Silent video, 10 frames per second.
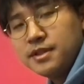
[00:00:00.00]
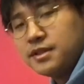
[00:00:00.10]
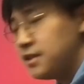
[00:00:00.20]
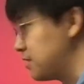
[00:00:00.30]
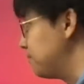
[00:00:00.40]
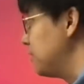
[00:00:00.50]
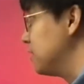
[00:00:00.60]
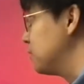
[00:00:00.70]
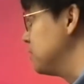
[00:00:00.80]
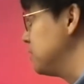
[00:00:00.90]

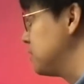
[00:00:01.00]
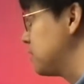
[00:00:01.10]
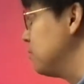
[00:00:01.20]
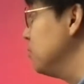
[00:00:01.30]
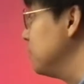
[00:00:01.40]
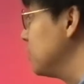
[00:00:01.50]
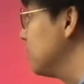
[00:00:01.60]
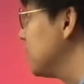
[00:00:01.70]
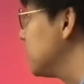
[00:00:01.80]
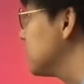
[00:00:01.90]
disappears once you start moving your
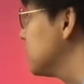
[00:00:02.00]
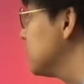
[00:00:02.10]
mouse.